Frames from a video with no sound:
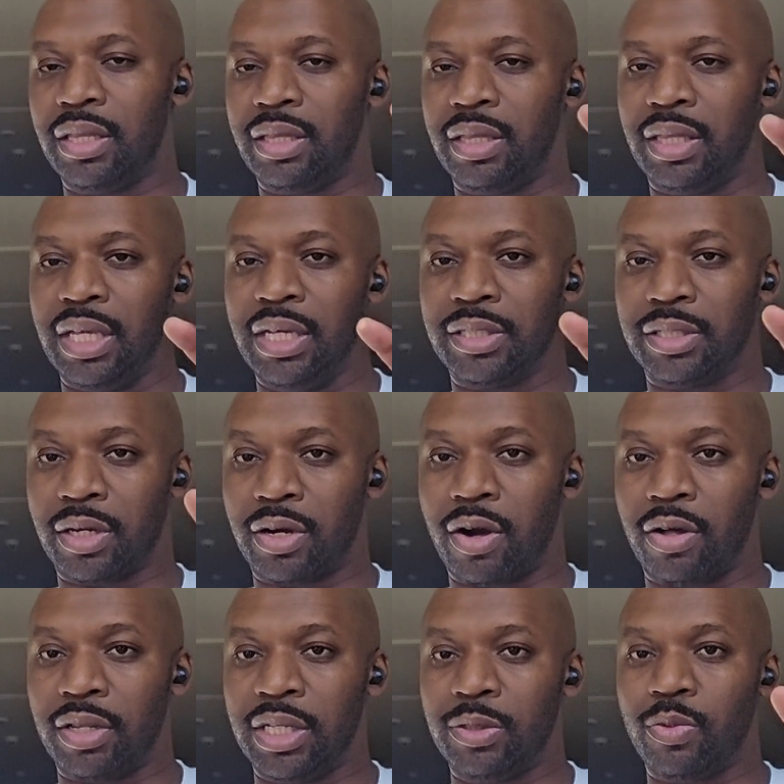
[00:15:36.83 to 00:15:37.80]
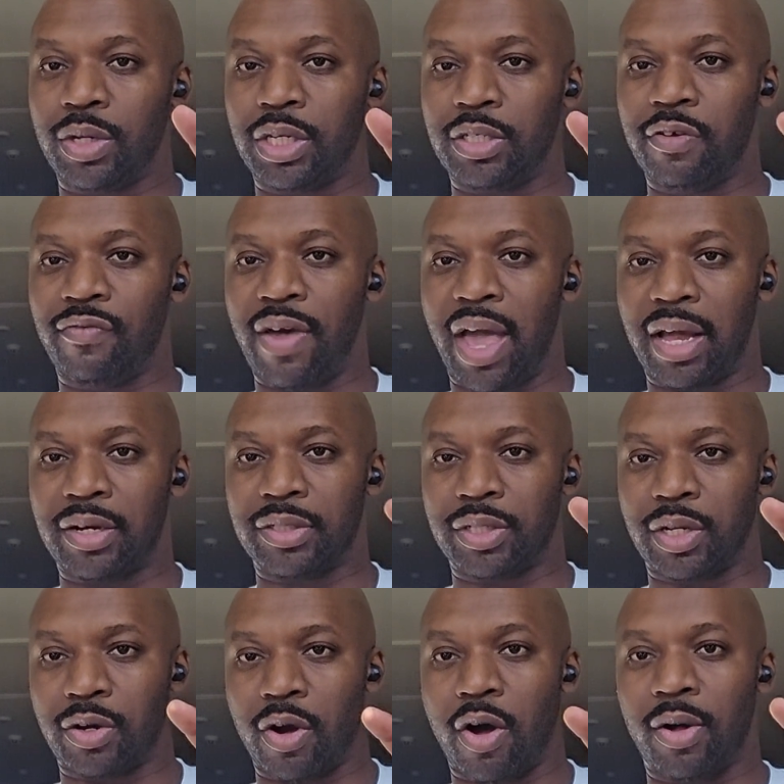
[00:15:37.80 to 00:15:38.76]
these one or two factors
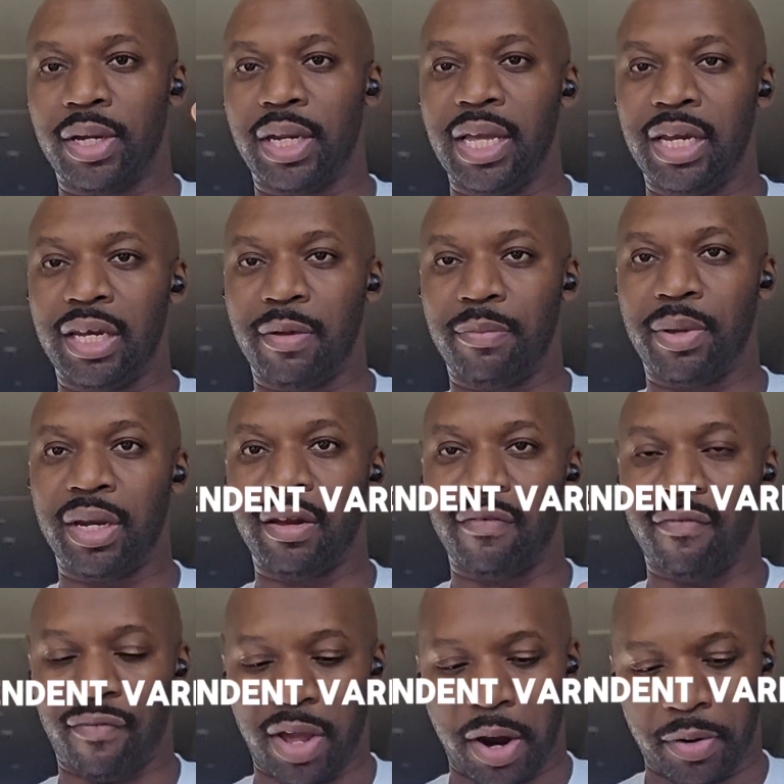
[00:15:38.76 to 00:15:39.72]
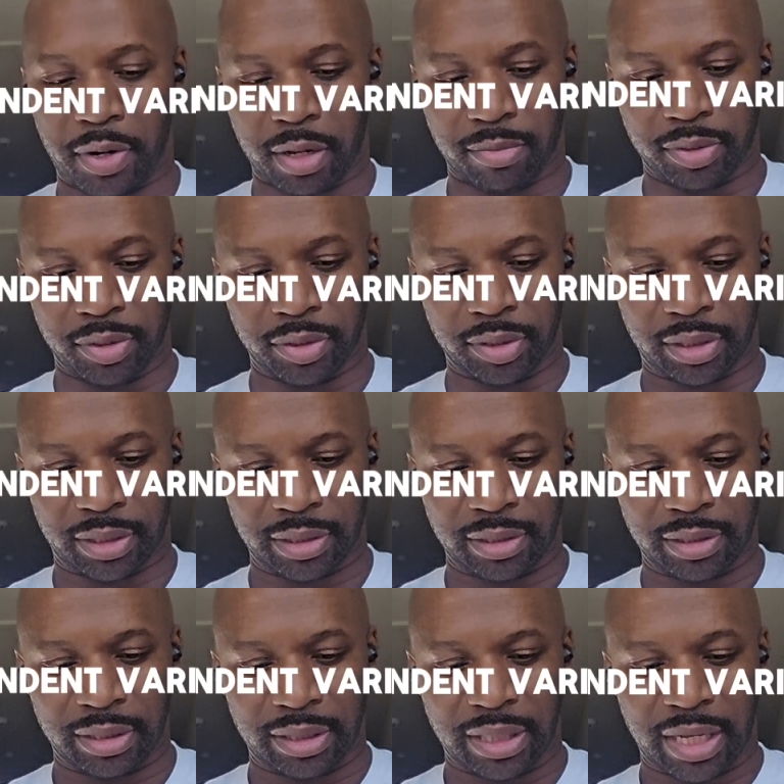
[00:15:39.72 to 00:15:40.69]
are called independent variables.
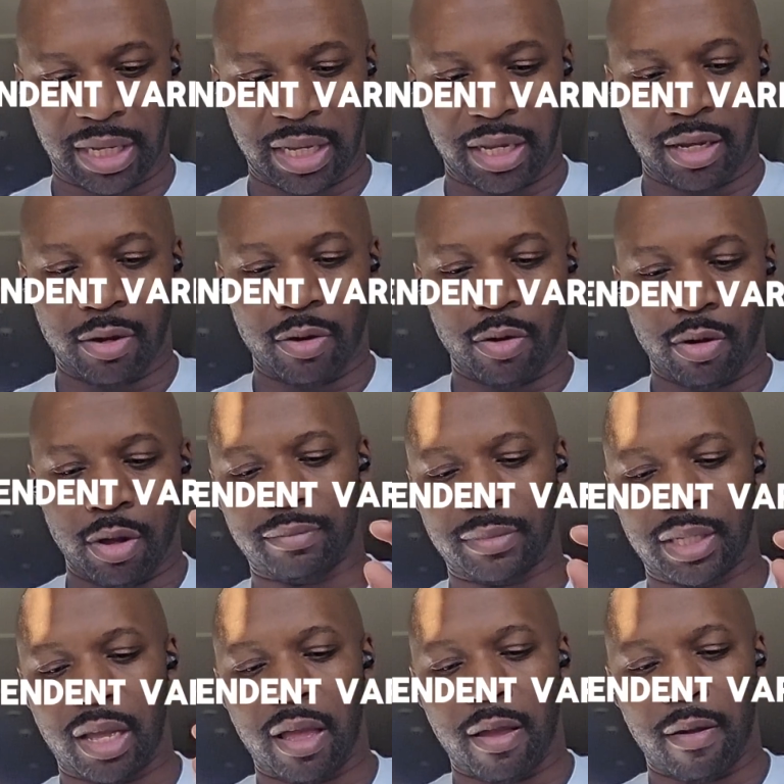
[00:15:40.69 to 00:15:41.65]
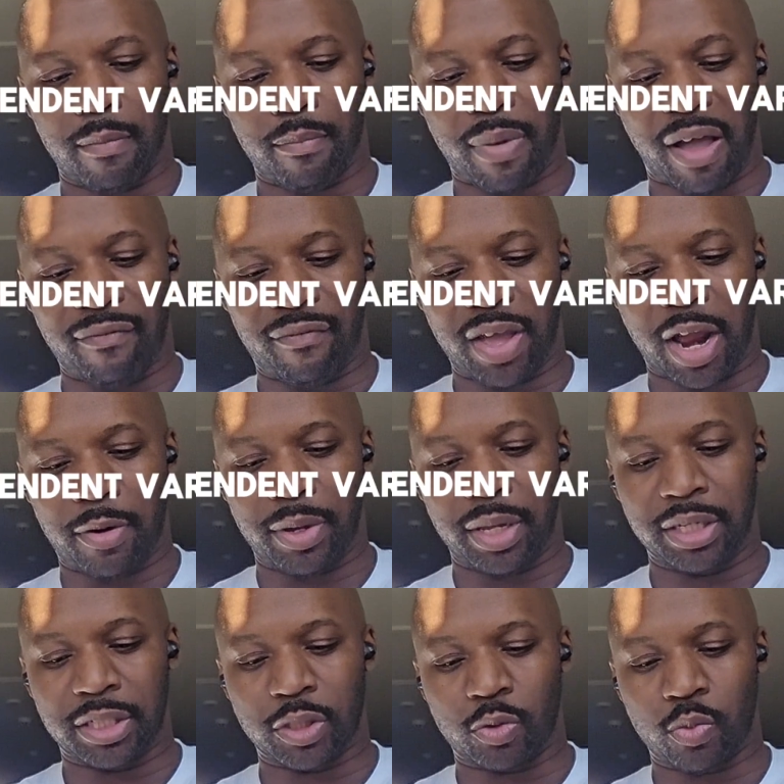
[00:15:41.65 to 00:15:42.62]
By
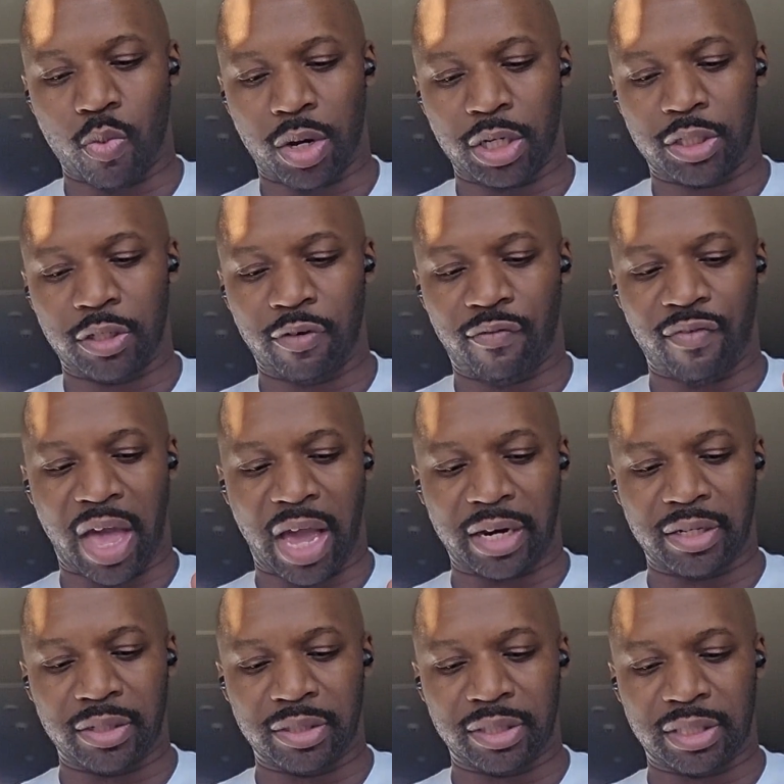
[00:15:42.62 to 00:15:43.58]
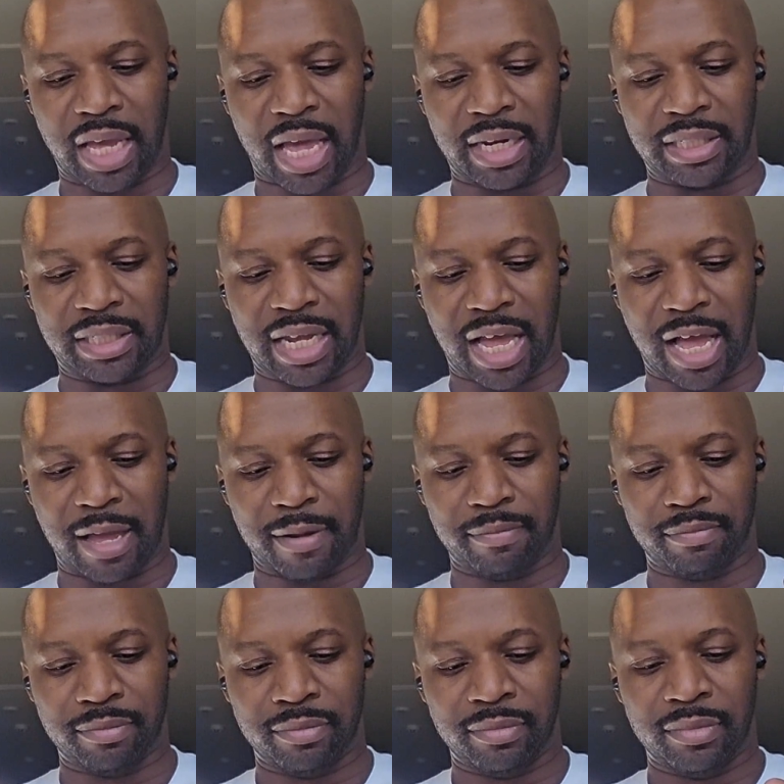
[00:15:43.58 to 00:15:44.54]
varying just one or two factors at a time,
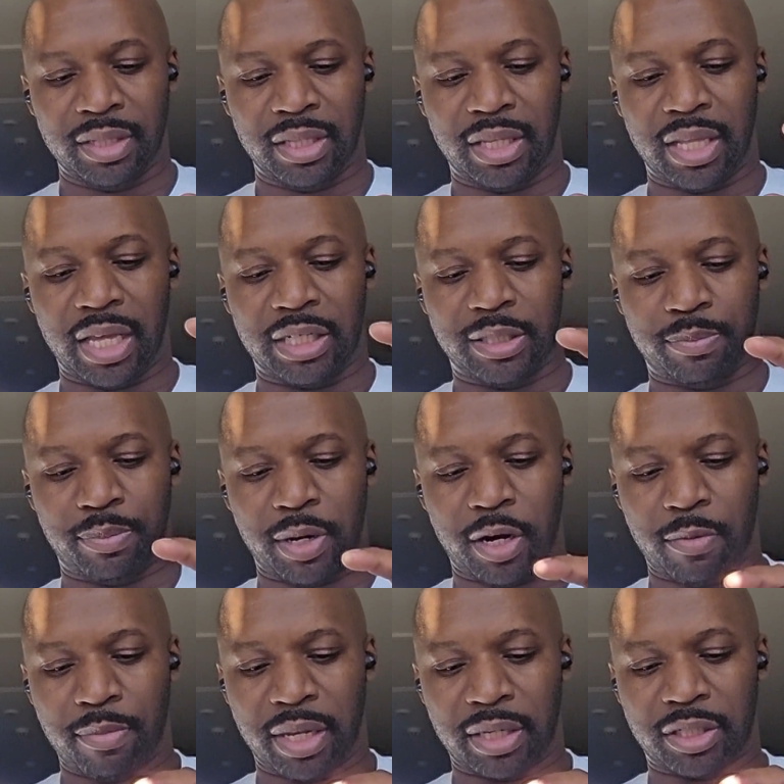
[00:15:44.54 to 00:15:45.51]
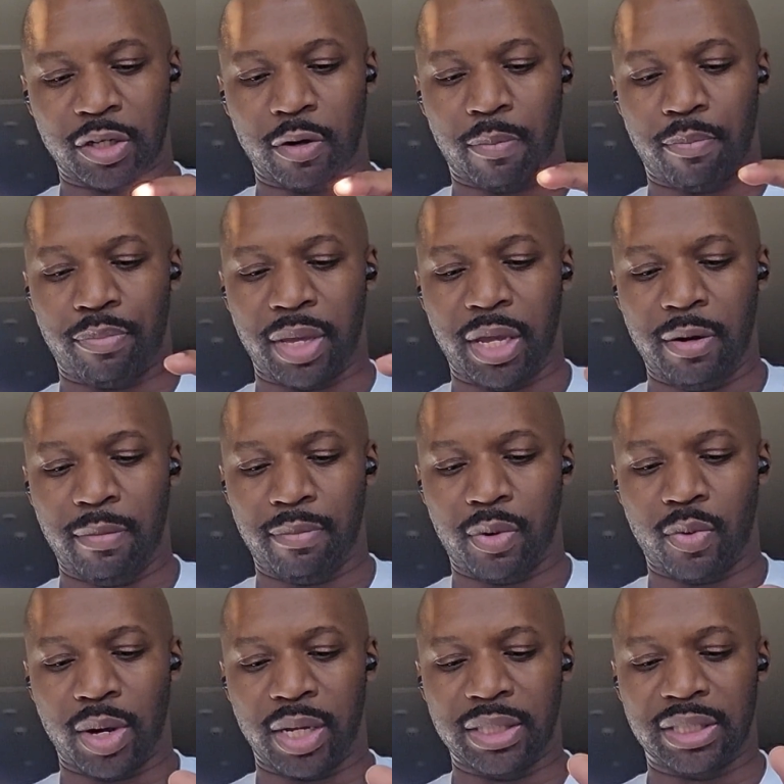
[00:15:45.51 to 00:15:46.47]
the experimenter
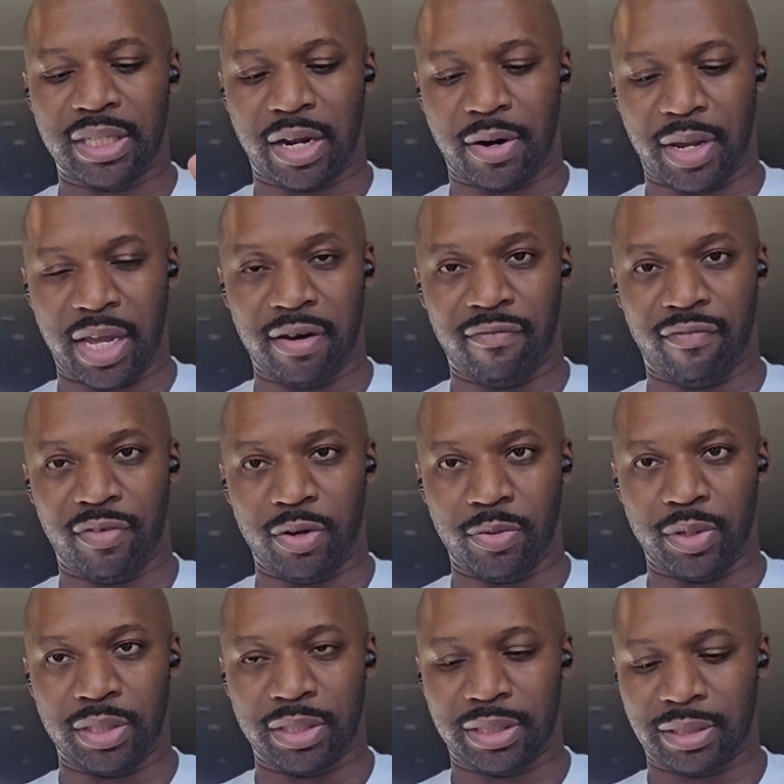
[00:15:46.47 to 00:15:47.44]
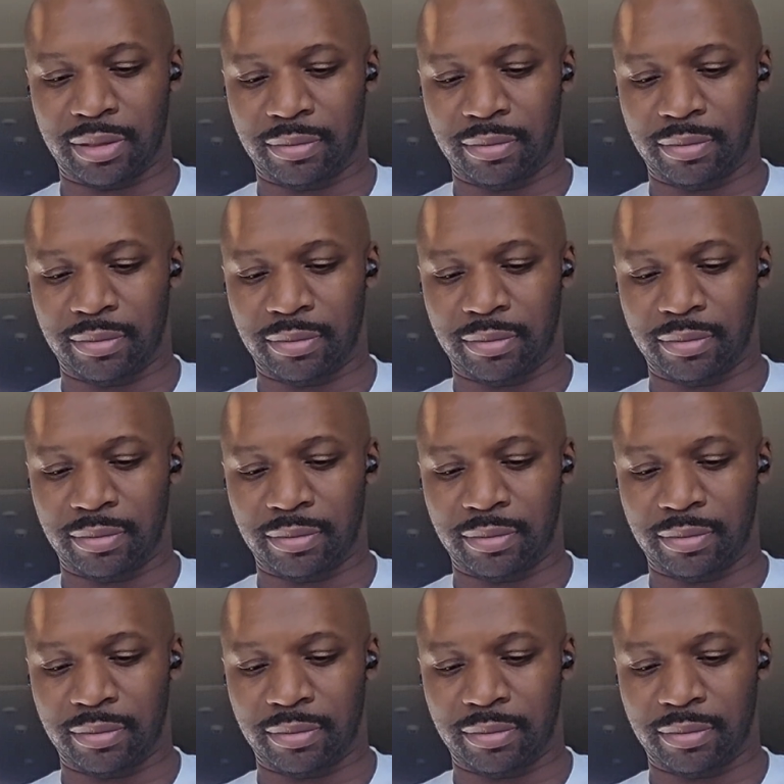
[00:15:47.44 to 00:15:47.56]
pinpoints their influence.